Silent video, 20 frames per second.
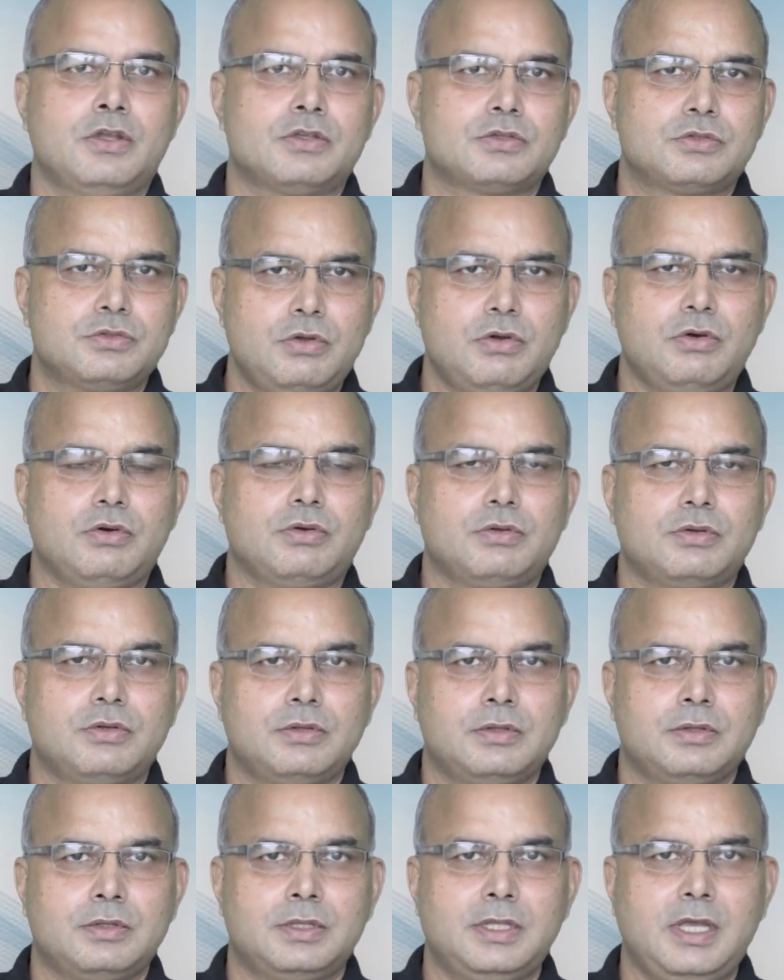So,
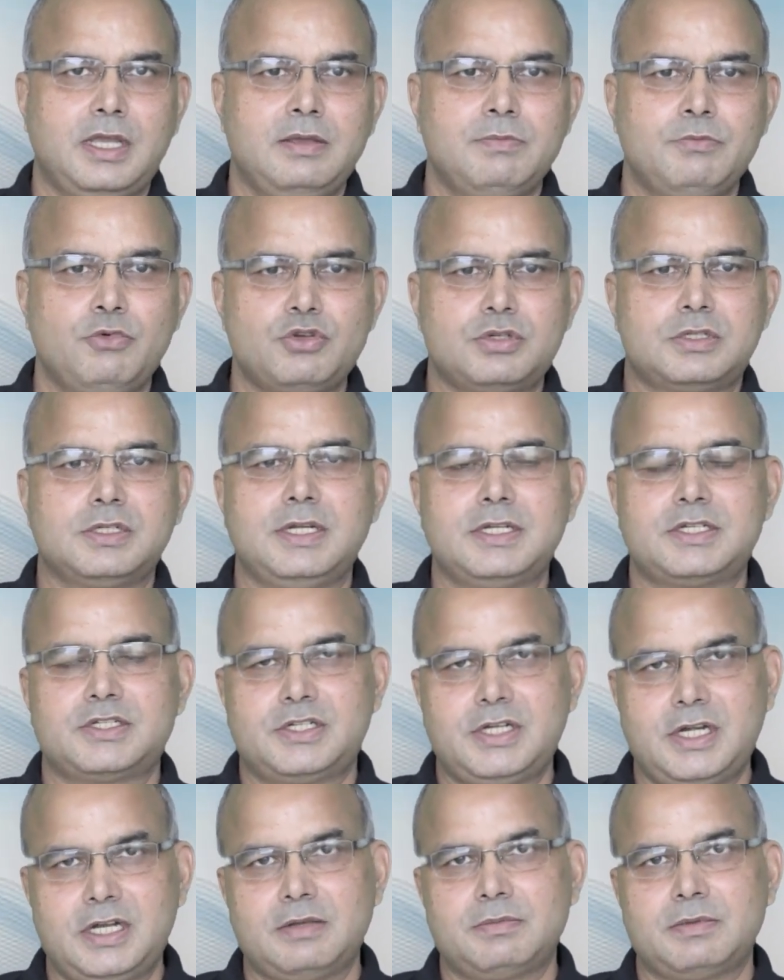the emotional
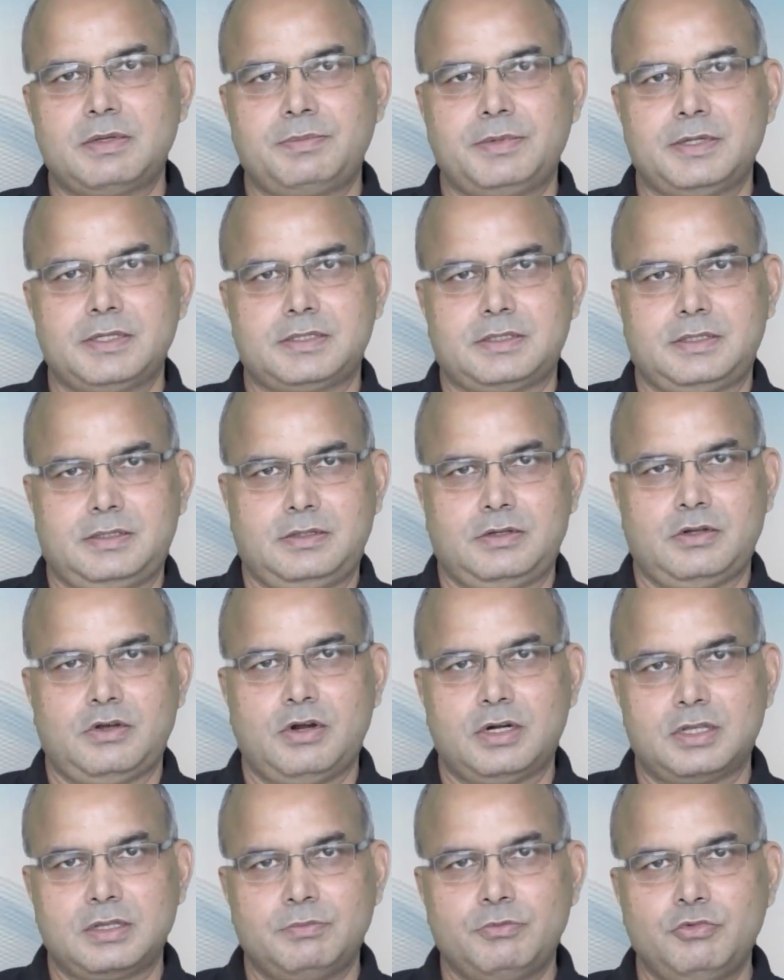state of the person
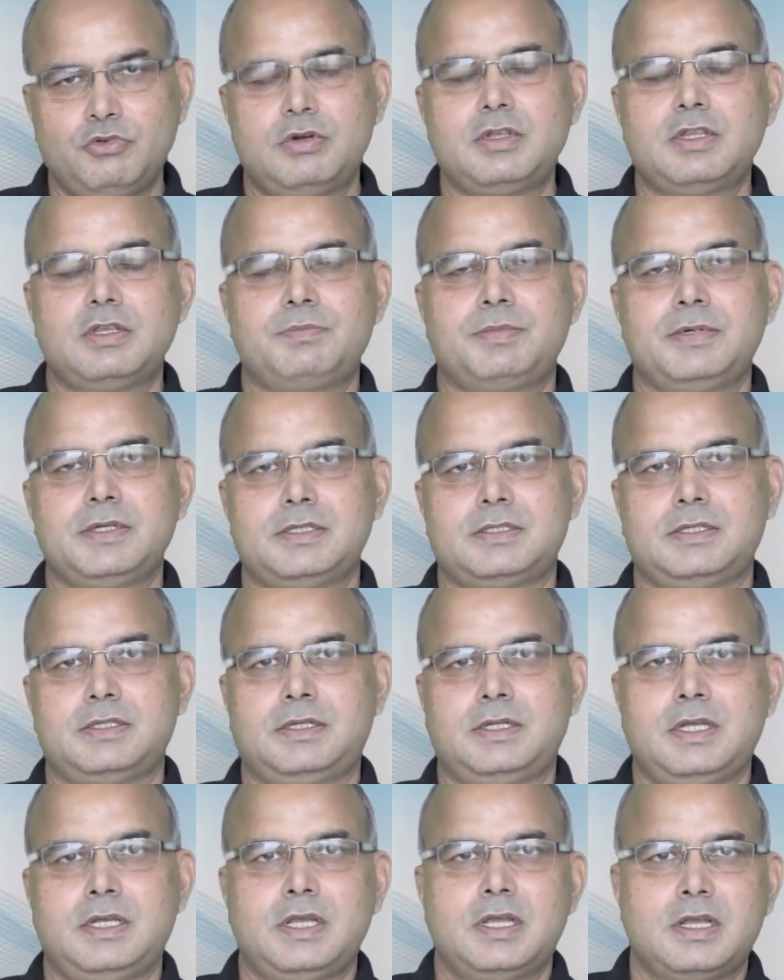or the mood of the
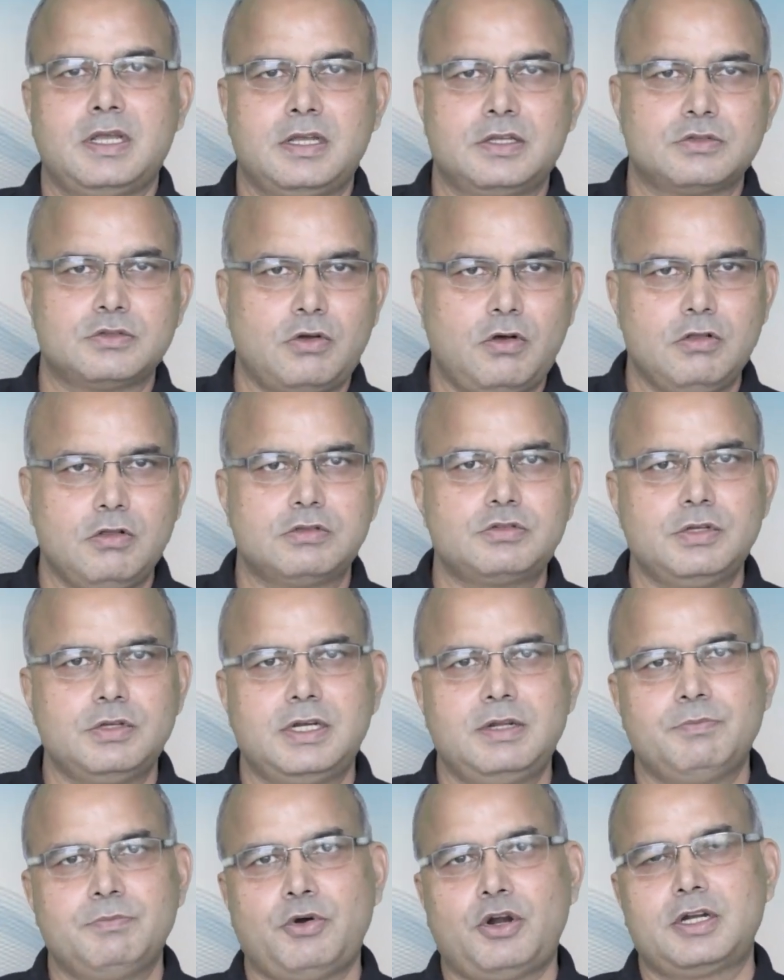person is also an
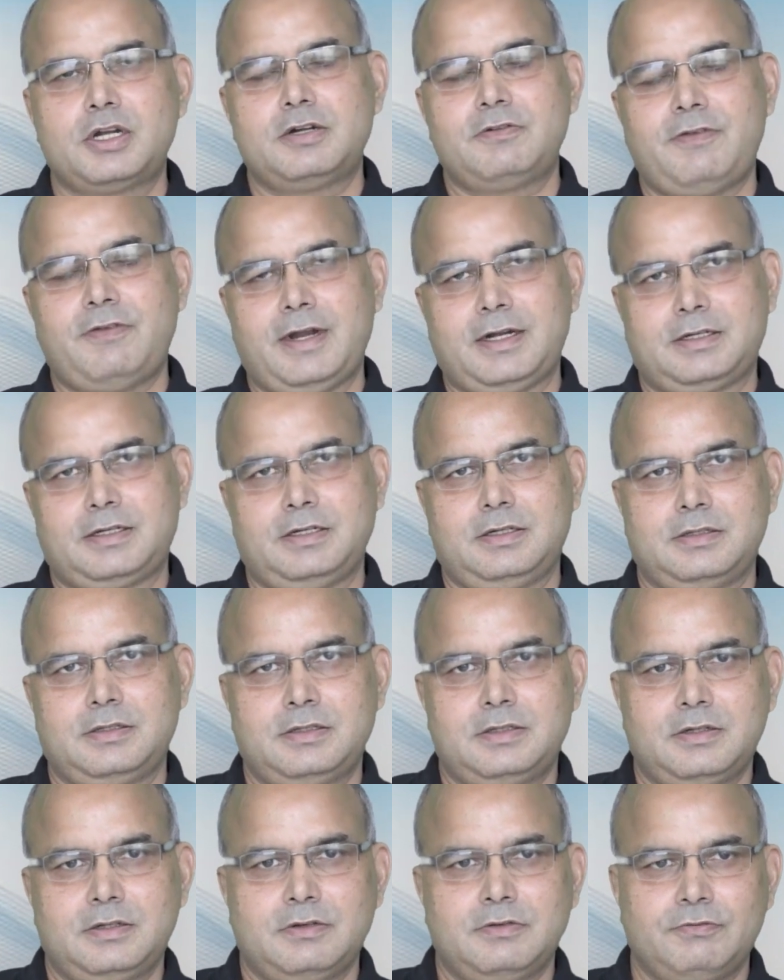important factor
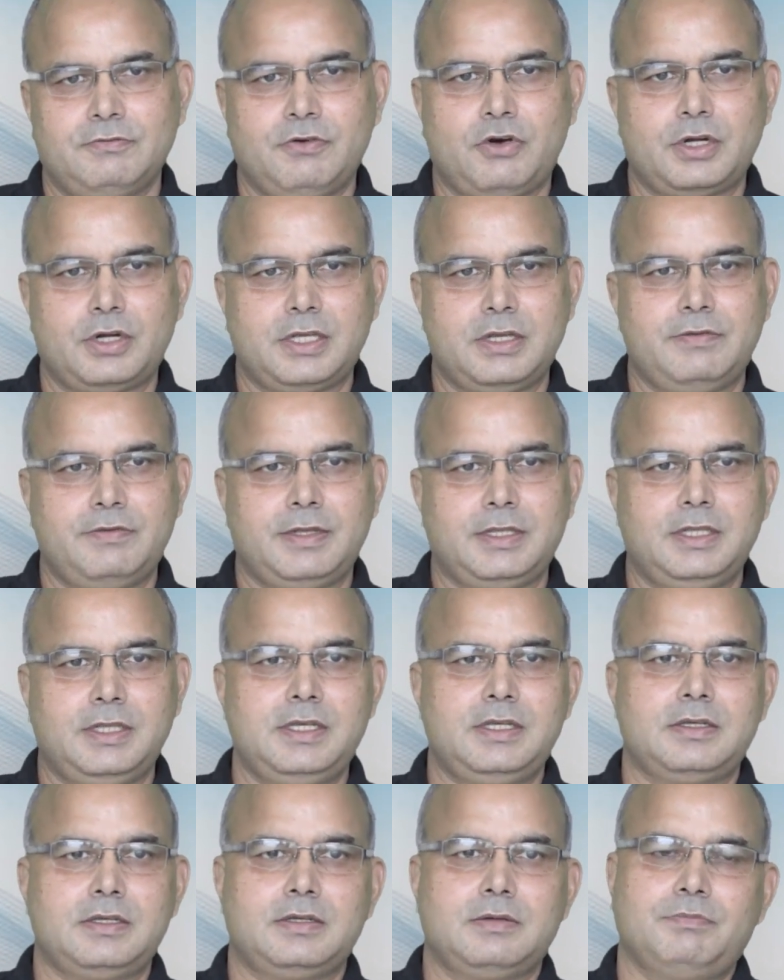for giving
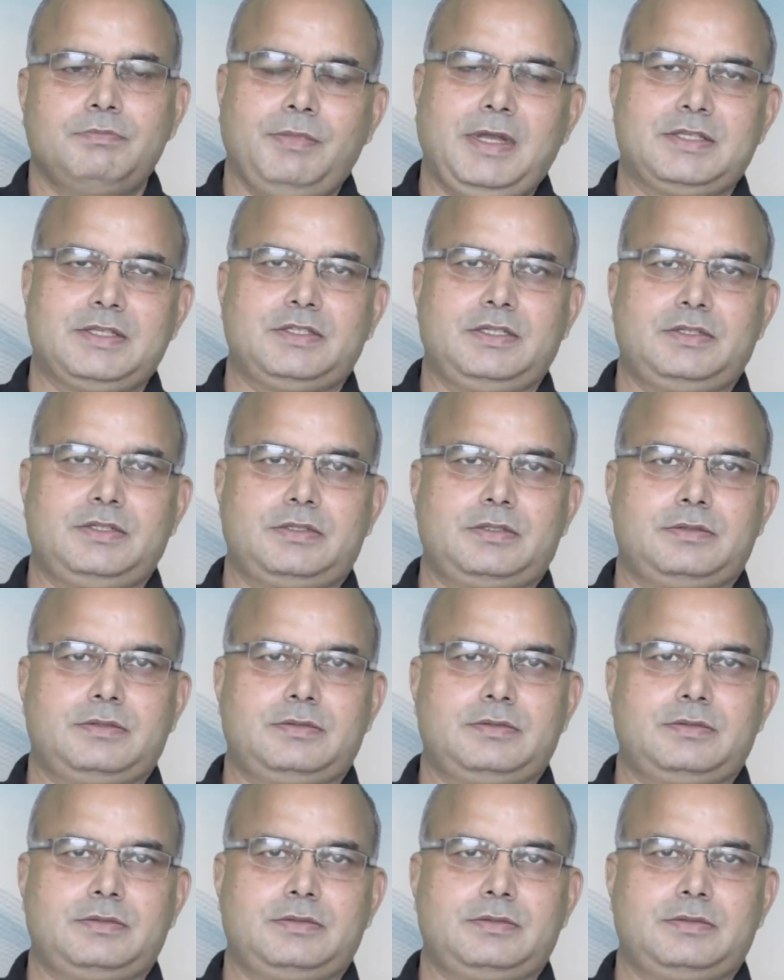the message.